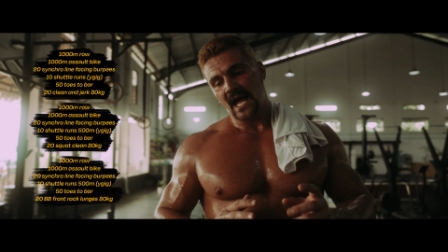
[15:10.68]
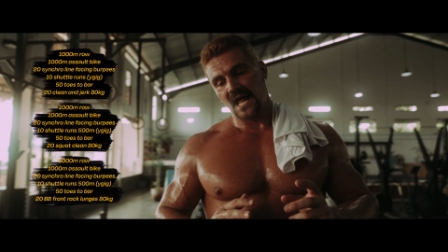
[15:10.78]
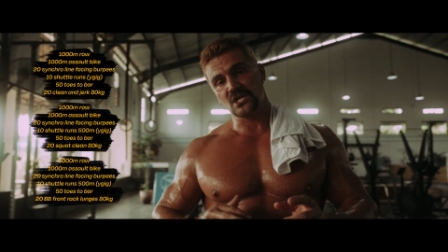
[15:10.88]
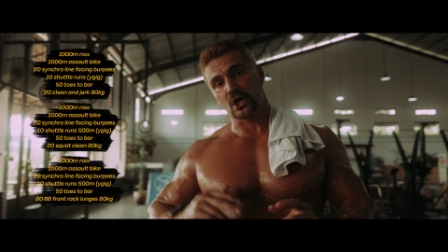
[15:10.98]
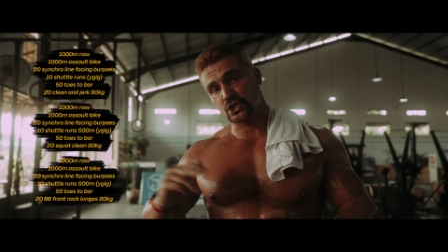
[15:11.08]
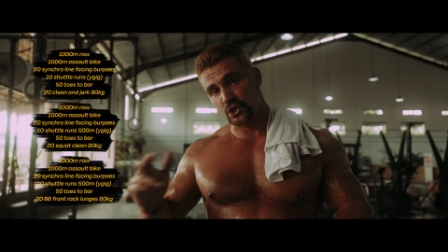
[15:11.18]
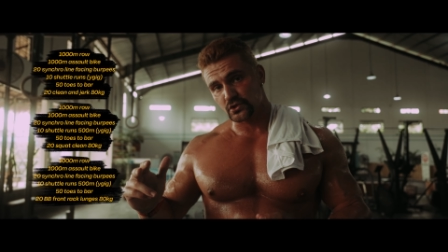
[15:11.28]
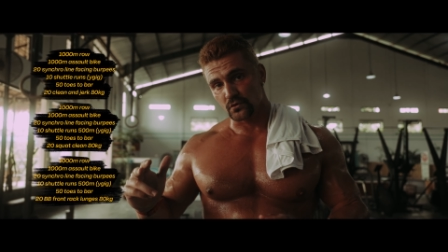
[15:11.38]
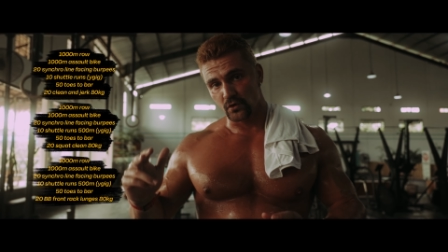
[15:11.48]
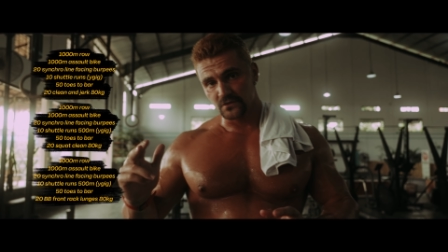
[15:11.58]
And you got
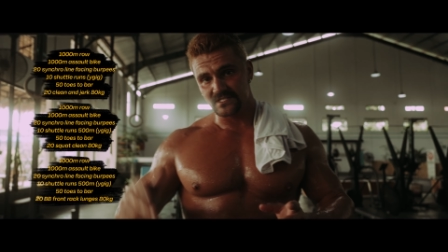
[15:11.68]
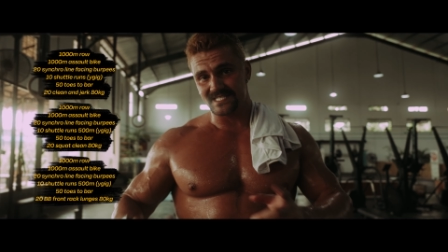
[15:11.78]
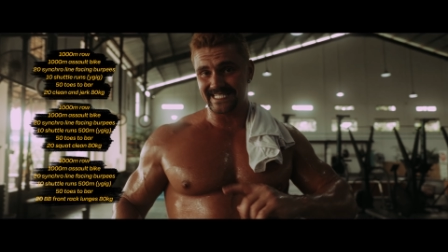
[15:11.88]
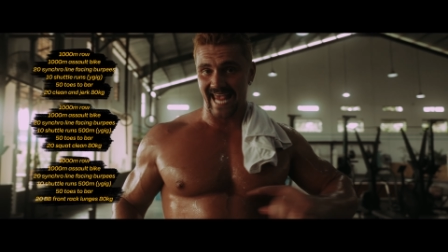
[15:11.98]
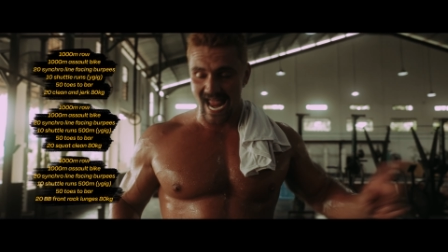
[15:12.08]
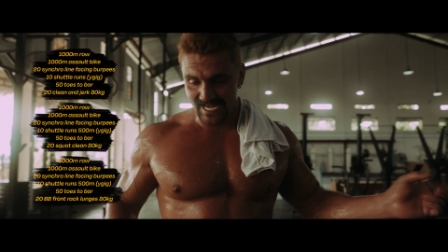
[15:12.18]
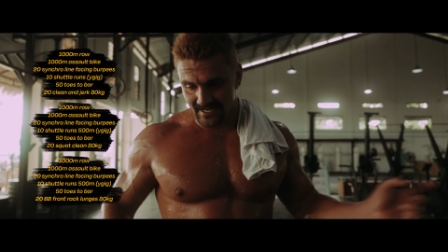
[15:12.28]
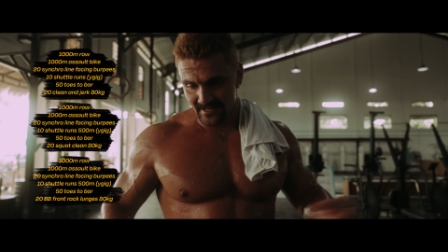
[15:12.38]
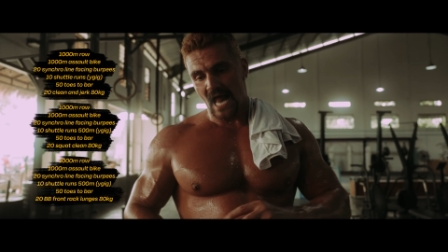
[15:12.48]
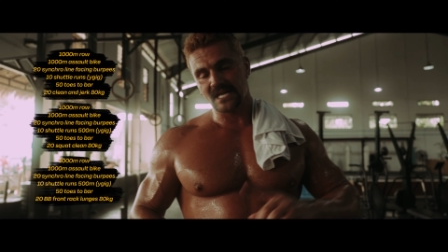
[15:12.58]
shuttle runs,
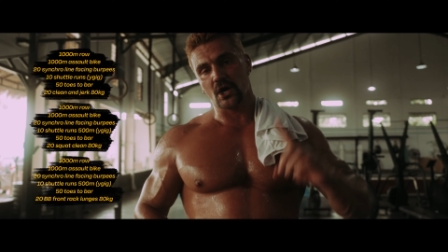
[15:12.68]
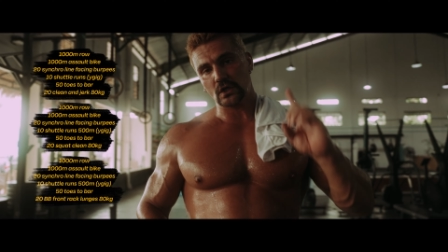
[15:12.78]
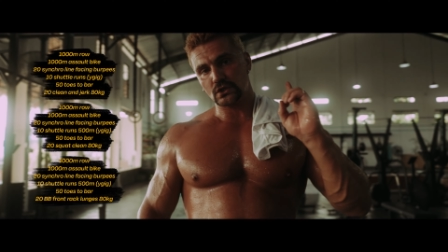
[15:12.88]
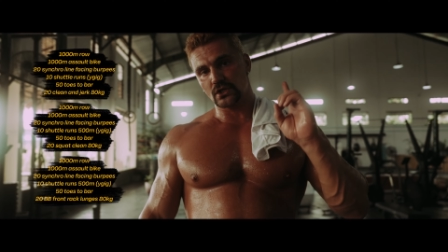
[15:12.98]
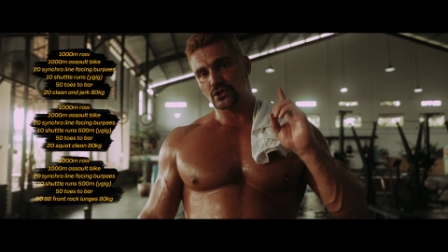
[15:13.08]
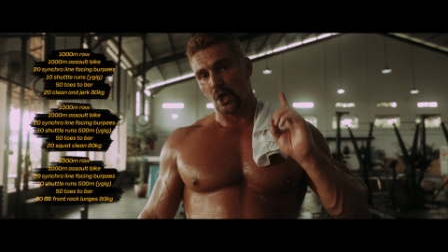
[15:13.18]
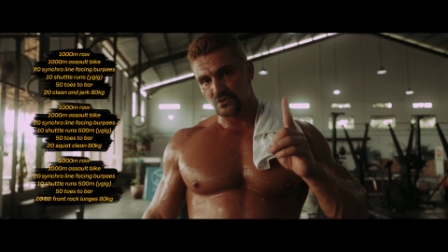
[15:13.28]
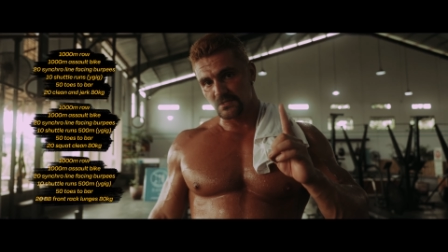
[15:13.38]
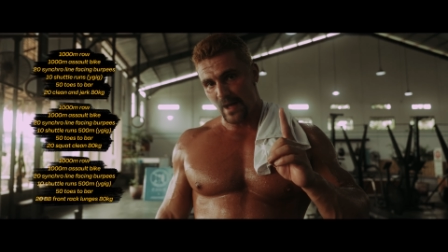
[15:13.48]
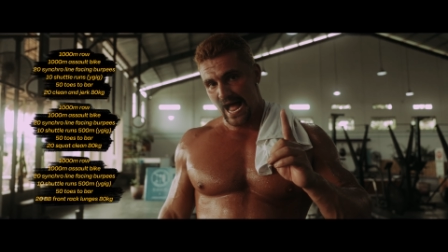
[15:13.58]
ten. And you got
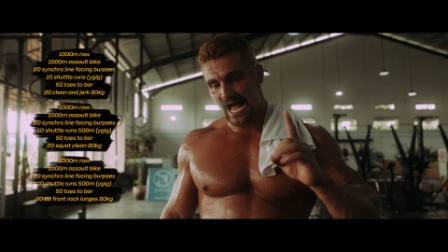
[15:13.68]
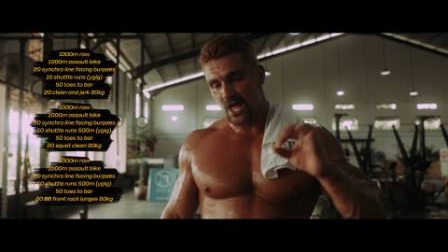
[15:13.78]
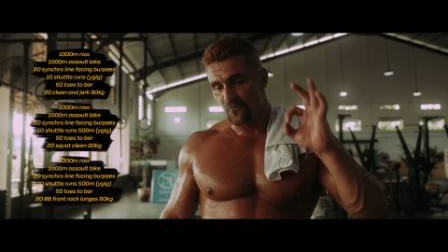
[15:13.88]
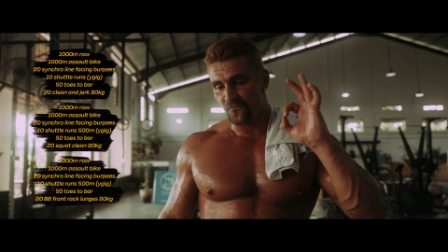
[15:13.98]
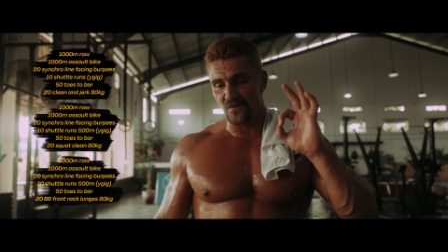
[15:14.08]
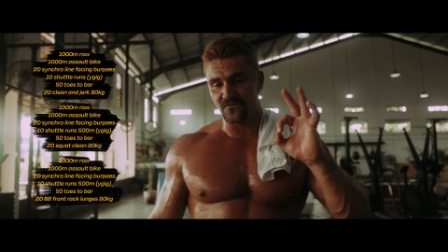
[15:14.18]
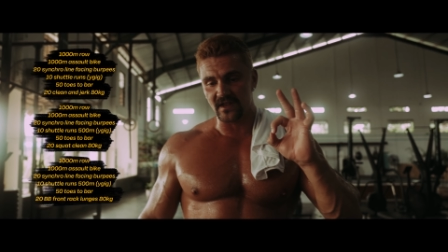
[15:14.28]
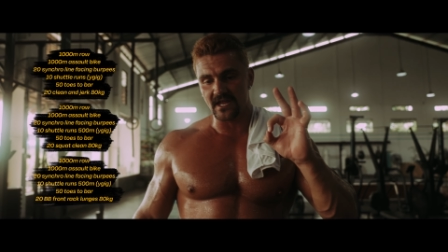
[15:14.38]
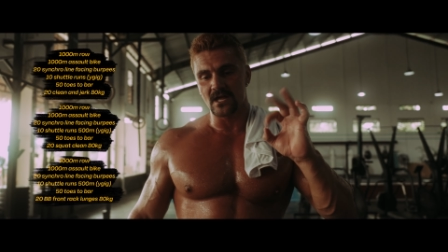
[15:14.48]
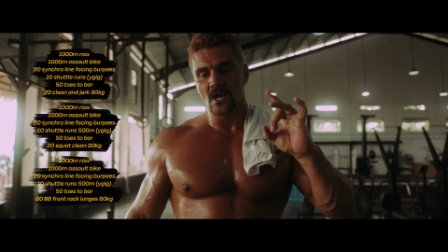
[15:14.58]
toaster bar,
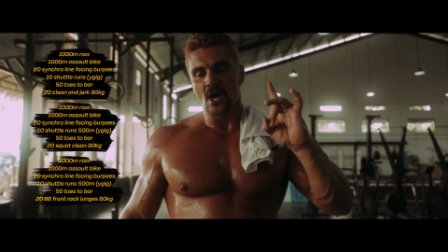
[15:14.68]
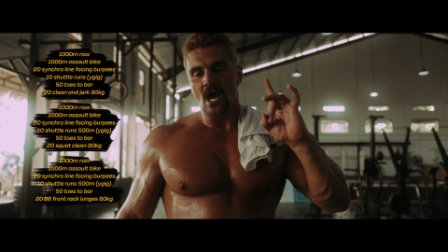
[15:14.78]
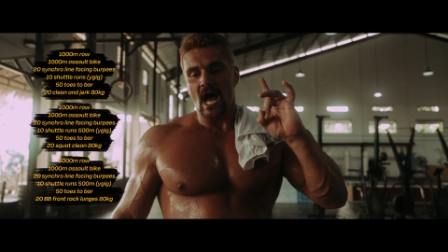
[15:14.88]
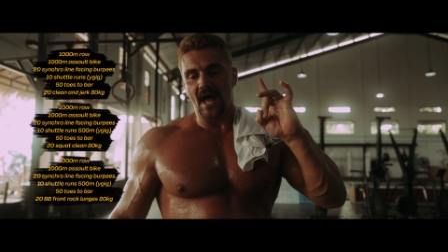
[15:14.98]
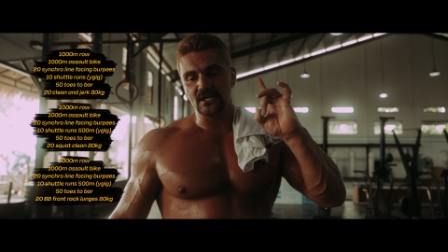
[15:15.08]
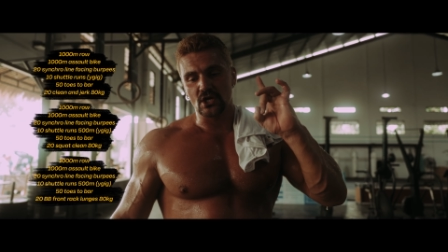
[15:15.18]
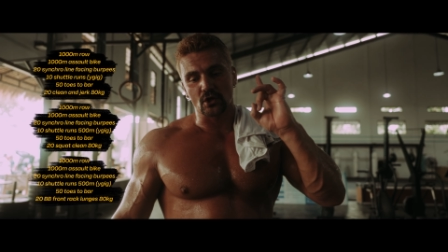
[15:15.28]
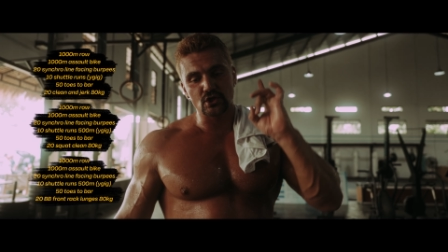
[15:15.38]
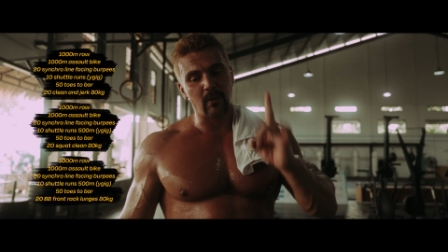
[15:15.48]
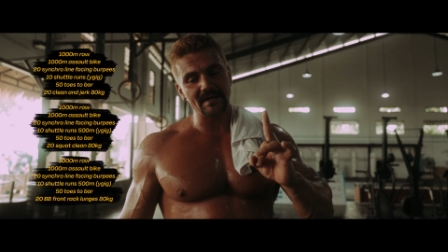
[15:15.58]
fifty. And you
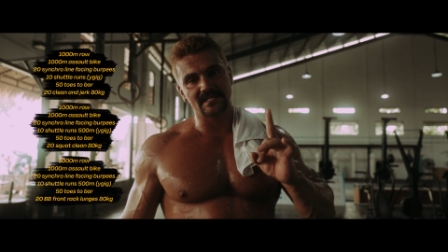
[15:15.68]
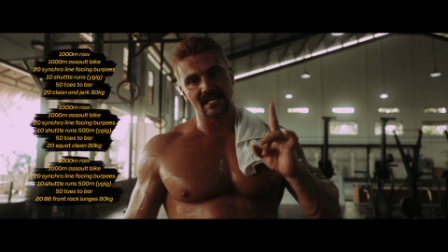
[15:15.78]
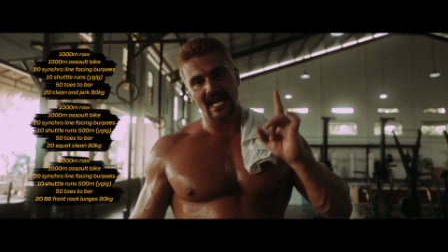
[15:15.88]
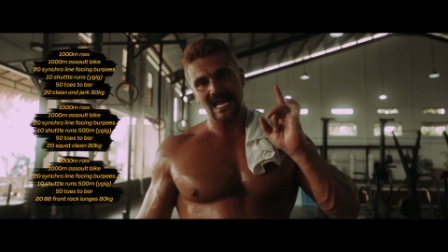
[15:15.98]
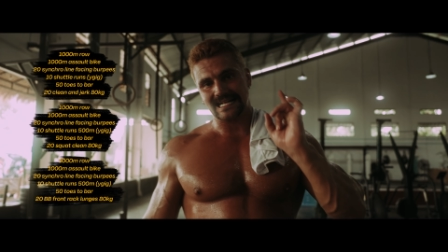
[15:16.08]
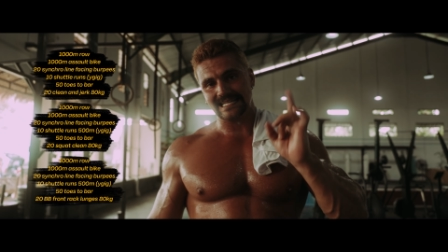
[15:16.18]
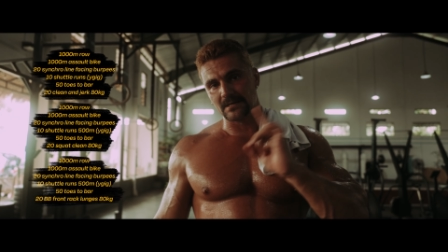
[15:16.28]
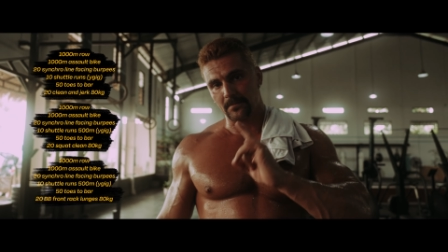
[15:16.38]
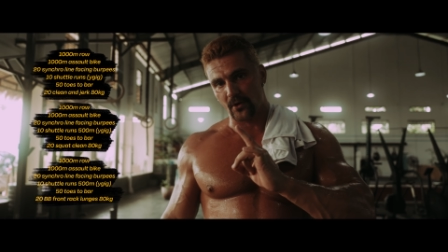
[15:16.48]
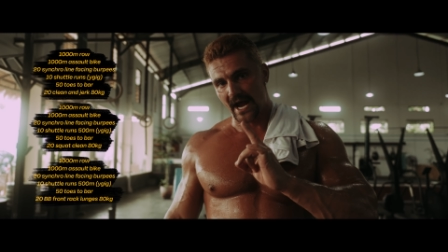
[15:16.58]
got twenty
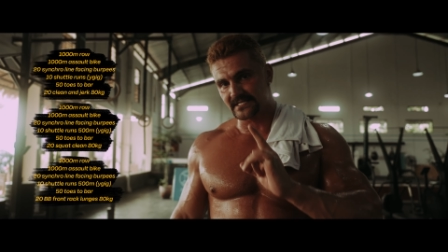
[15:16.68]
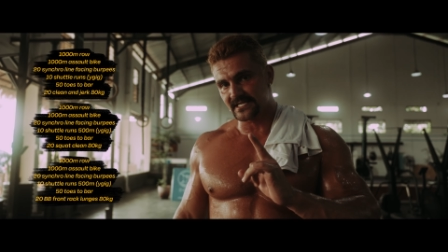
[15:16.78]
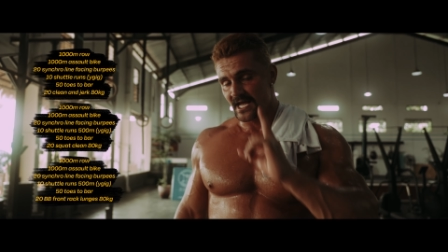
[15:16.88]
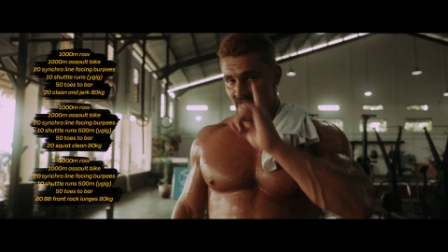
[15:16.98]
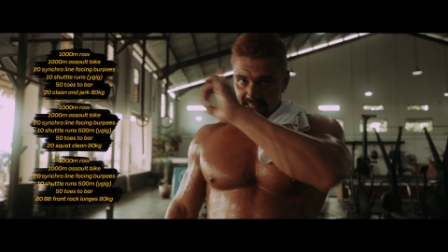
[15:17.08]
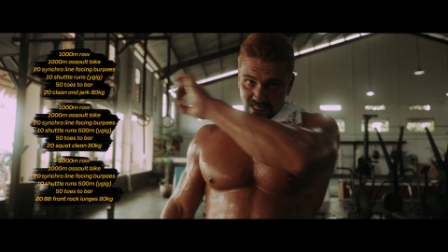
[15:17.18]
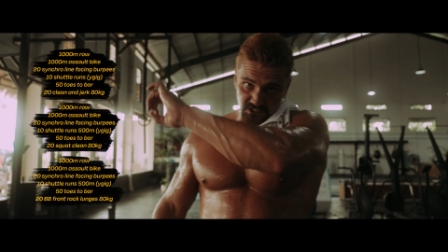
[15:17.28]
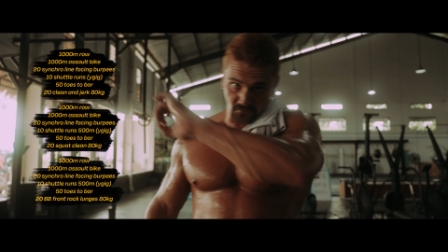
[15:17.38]
clean and press. That's